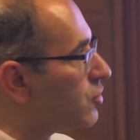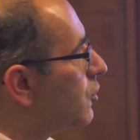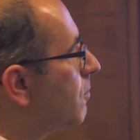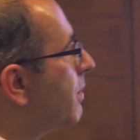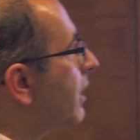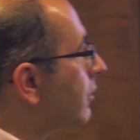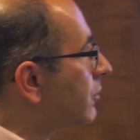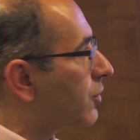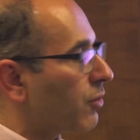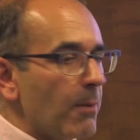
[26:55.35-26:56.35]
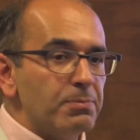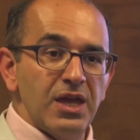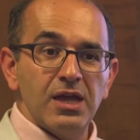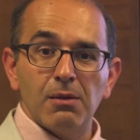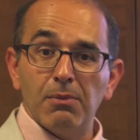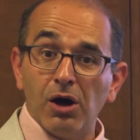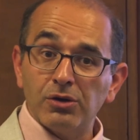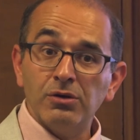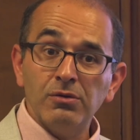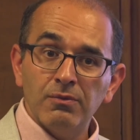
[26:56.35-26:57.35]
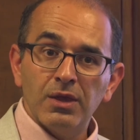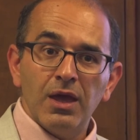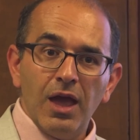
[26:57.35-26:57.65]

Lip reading: to build or update a model.